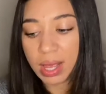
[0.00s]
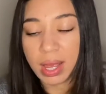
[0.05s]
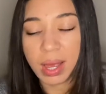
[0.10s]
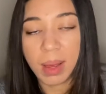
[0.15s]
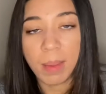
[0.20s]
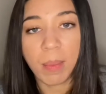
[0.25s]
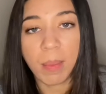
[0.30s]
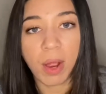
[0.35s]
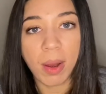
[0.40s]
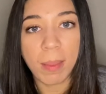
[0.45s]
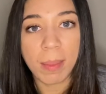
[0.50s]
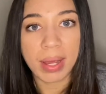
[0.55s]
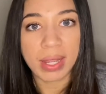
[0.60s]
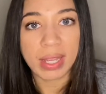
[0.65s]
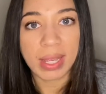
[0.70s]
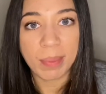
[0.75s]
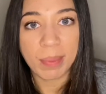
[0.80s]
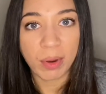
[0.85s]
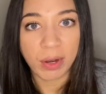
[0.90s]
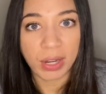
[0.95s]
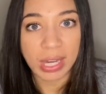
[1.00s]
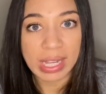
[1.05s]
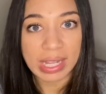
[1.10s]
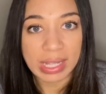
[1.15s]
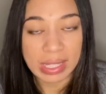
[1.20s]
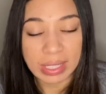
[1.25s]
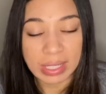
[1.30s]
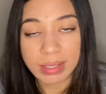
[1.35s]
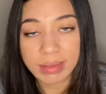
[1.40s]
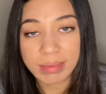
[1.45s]
part monkey, part
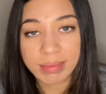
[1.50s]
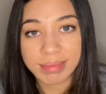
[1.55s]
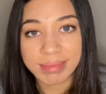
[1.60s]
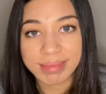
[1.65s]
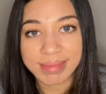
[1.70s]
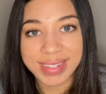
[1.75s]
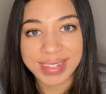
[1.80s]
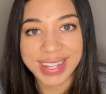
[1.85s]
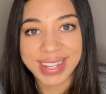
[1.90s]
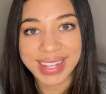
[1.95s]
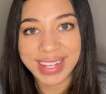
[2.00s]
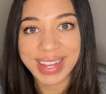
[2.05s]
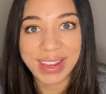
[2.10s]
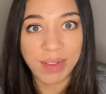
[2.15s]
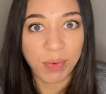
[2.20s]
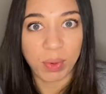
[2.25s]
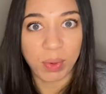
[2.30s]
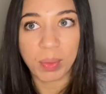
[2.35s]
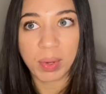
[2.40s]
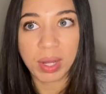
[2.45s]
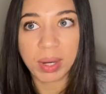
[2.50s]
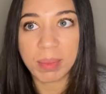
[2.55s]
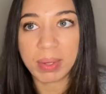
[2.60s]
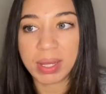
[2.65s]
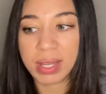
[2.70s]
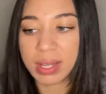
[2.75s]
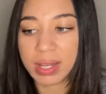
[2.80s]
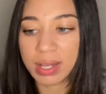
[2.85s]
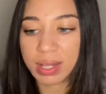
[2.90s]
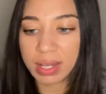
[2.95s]
alien. If we want to
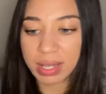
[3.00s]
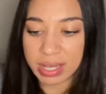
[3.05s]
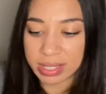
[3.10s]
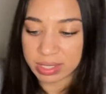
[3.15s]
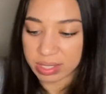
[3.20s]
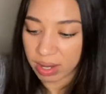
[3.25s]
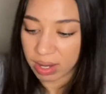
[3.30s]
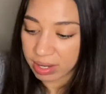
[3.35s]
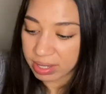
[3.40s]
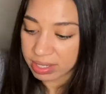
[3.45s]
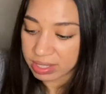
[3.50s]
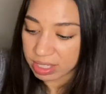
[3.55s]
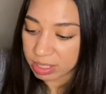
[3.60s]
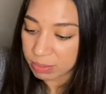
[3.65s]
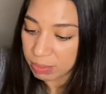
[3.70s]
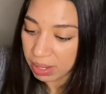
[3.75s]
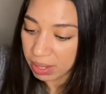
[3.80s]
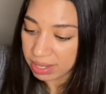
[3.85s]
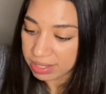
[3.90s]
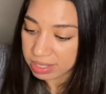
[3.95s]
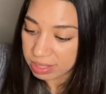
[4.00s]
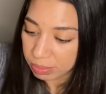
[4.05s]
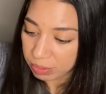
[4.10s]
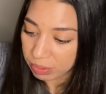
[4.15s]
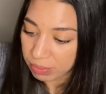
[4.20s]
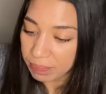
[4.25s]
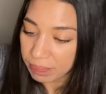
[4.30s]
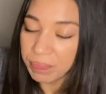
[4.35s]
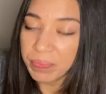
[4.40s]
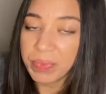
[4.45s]
be as honest as
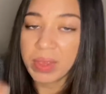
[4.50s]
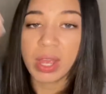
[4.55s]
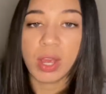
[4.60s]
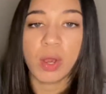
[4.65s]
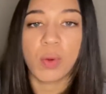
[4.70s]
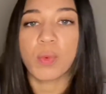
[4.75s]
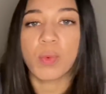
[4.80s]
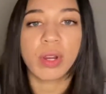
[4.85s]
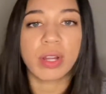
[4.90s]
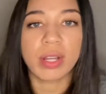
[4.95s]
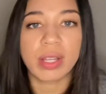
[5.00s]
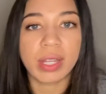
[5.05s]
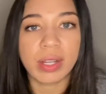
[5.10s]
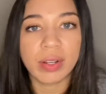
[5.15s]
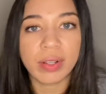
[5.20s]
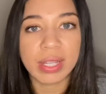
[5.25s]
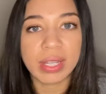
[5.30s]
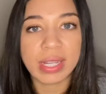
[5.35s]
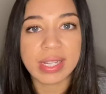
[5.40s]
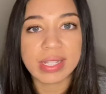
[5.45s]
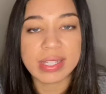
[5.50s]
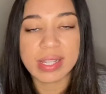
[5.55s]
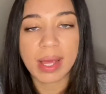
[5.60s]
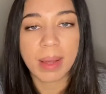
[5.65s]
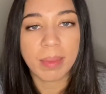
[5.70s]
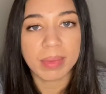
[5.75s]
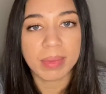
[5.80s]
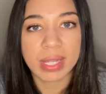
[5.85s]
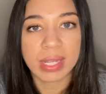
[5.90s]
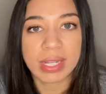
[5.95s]
possible, we're clearly
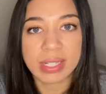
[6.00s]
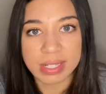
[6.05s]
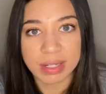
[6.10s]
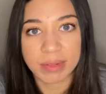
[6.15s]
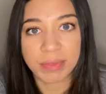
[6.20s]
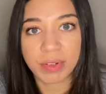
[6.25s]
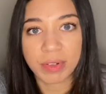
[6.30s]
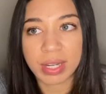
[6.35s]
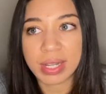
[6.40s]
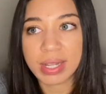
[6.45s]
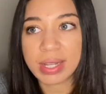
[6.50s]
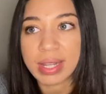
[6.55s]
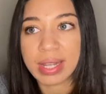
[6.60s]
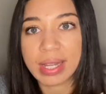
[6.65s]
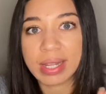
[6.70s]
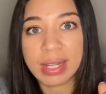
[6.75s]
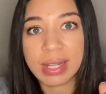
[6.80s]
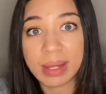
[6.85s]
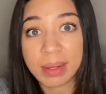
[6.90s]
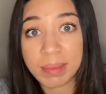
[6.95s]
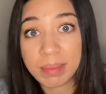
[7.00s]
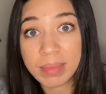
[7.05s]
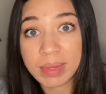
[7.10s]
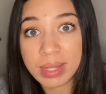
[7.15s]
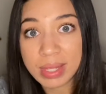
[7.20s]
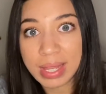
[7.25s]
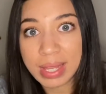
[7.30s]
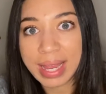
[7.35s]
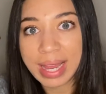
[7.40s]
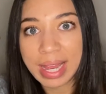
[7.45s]
something different than
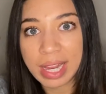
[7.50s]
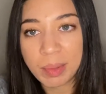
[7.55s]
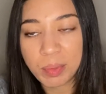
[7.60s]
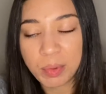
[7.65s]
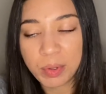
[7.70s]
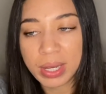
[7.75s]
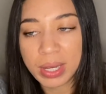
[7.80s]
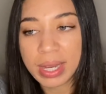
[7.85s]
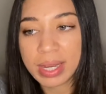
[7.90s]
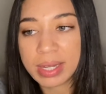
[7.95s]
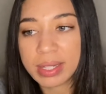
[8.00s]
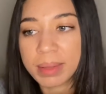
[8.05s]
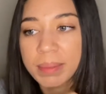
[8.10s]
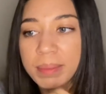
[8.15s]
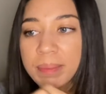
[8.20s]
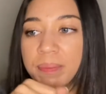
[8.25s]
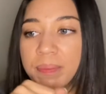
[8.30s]
the animal kingdom.